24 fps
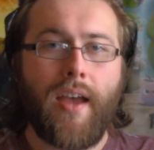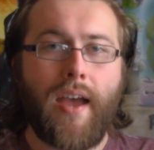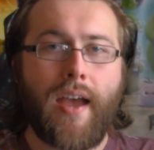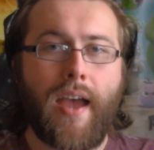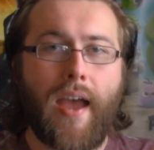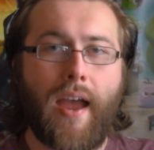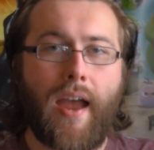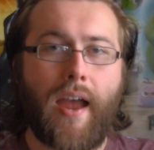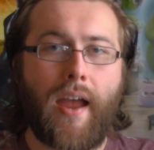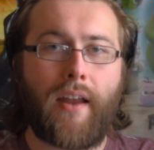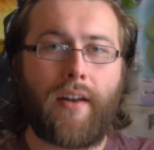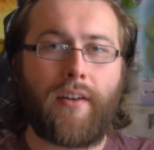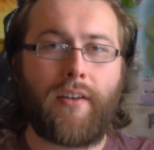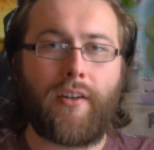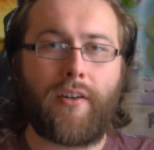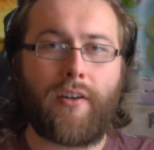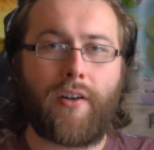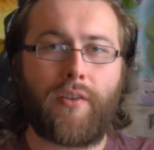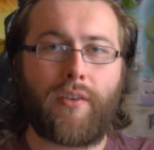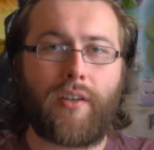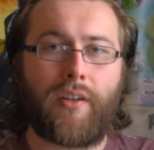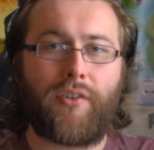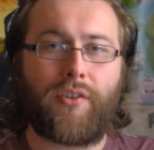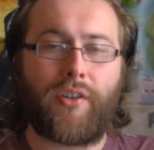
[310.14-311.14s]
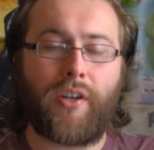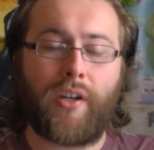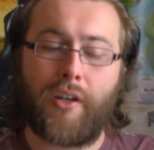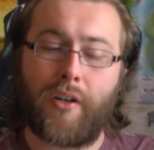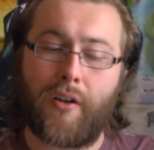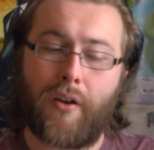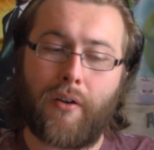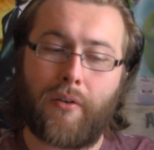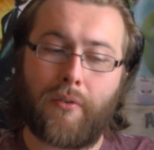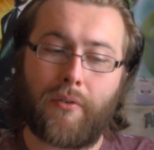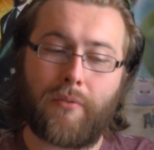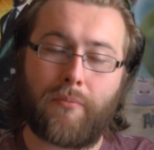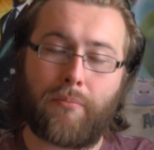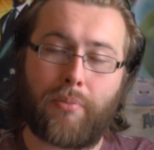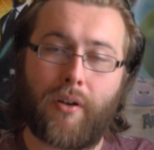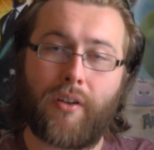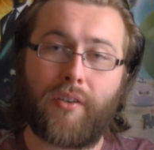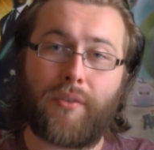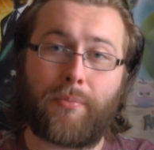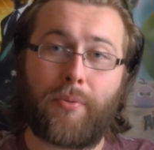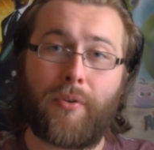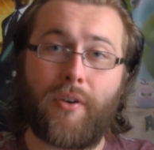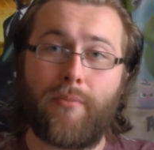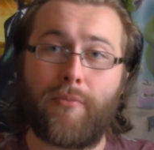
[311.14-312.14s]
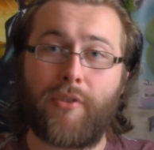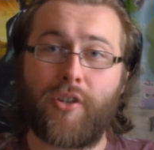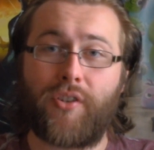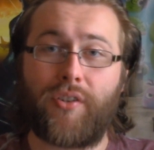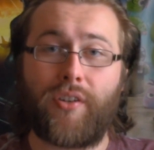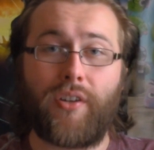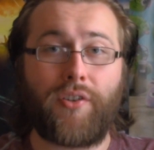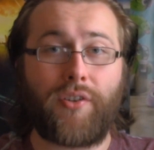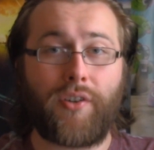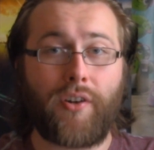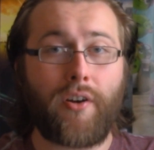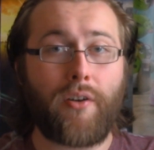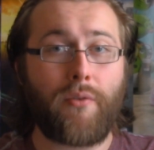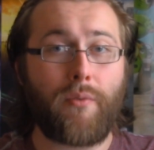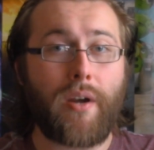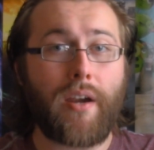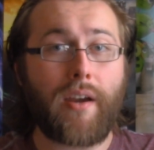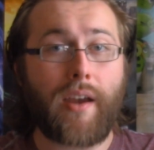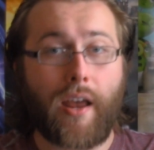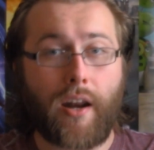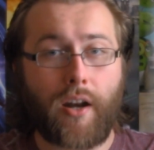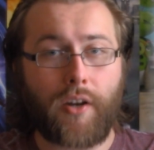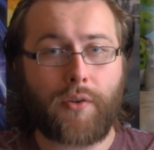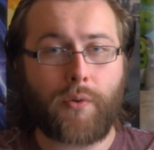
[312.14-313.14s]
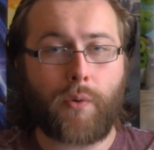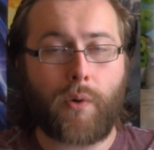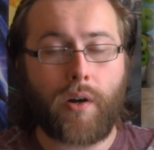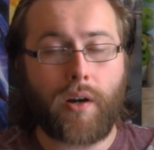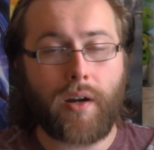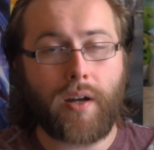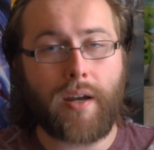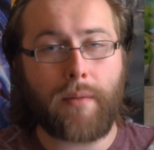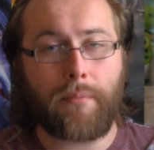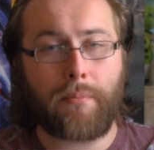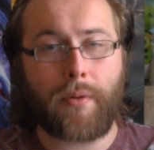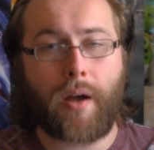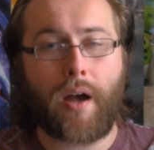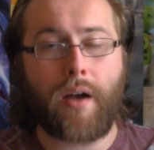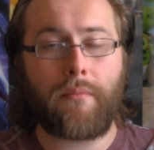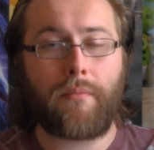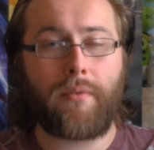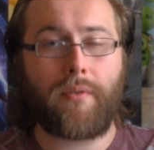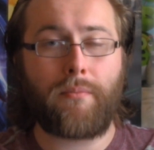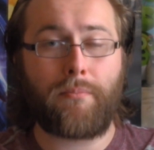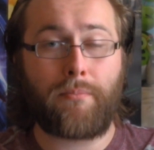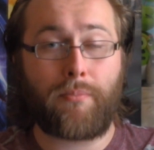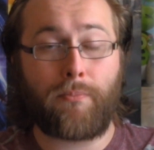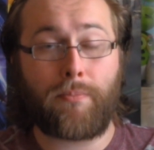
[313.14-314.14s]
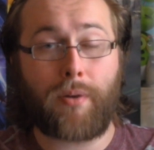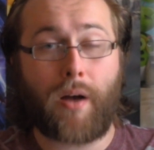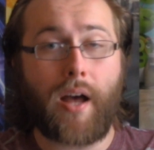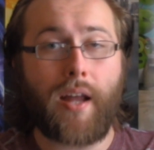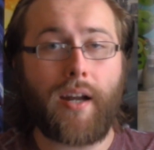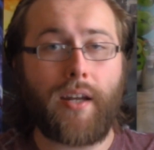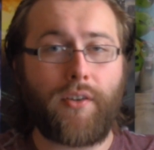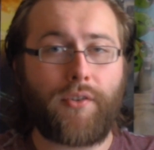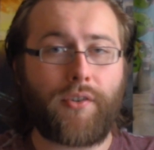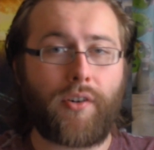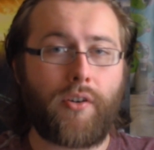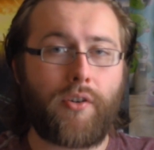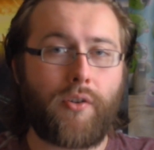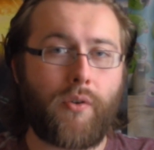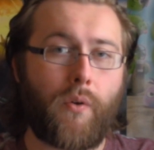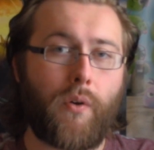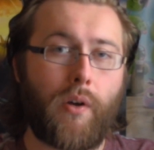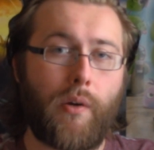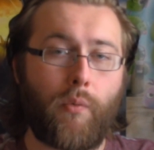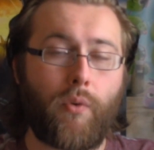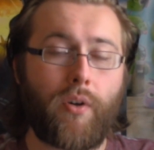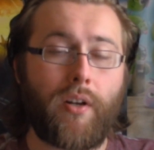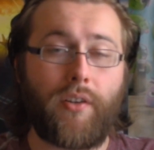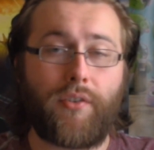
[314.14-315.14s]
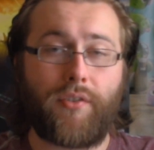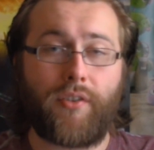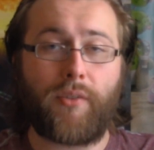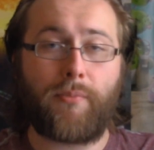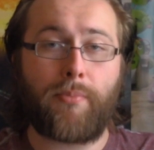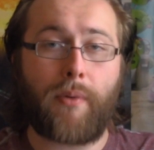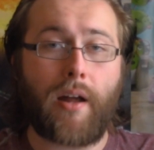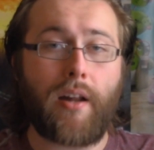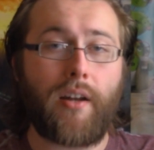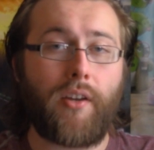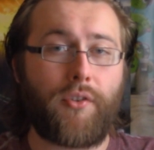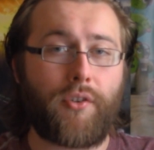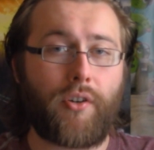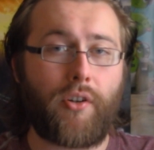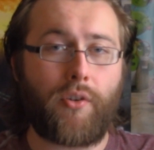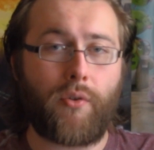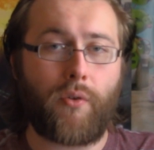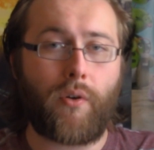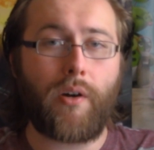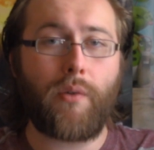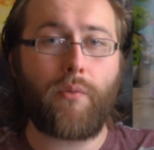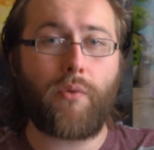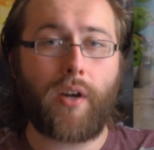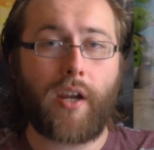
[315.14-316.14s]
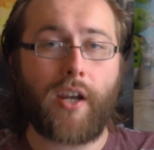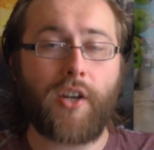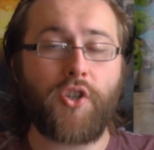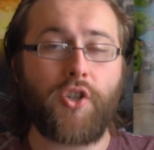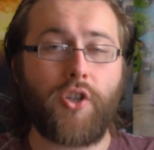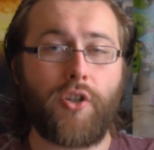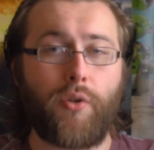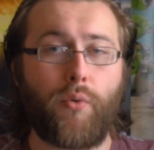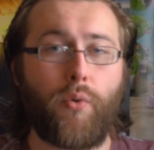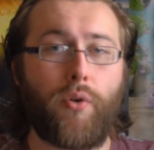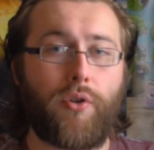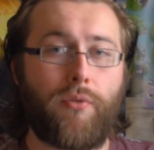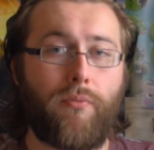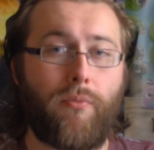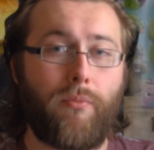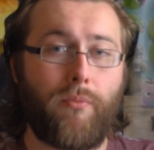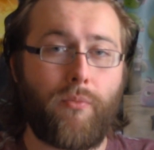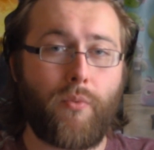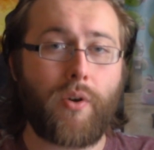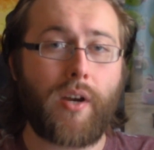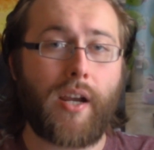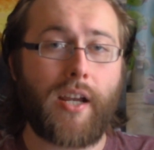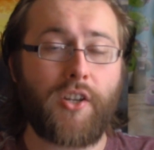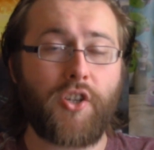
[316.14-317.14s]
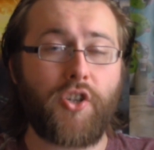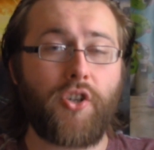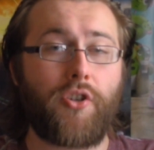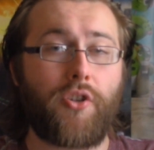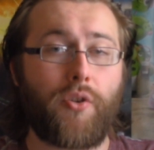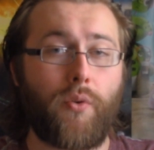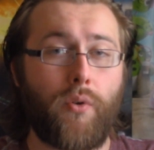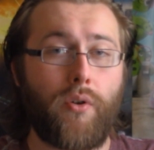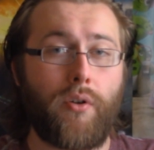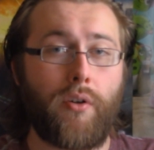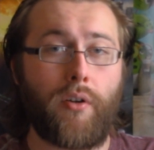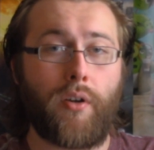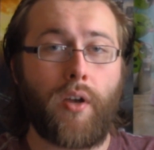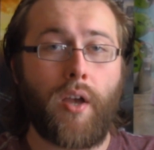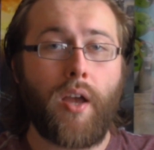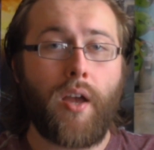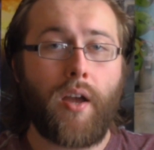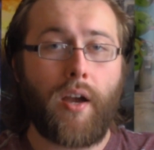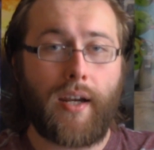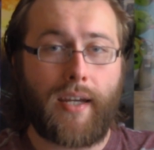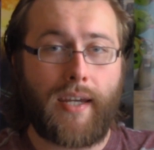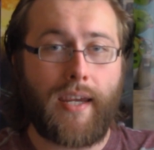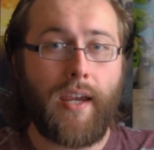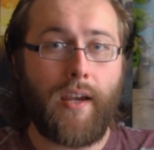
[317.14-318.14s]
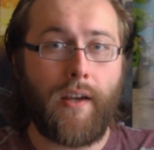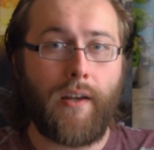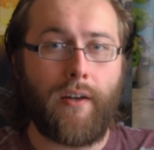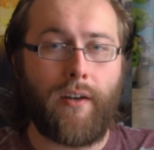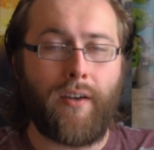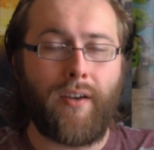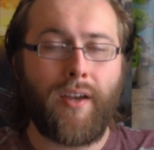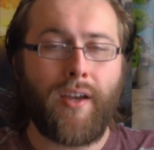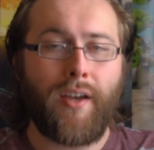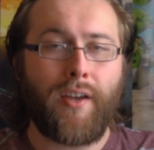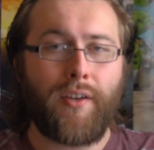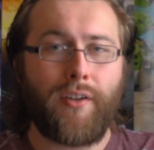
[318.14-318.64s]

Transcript: And, you know, they say, Buzz pretty much says, you know, we got a toy. Bonnie's our toy. Woody says, Bonnie's our toy. We'll get you to a kid.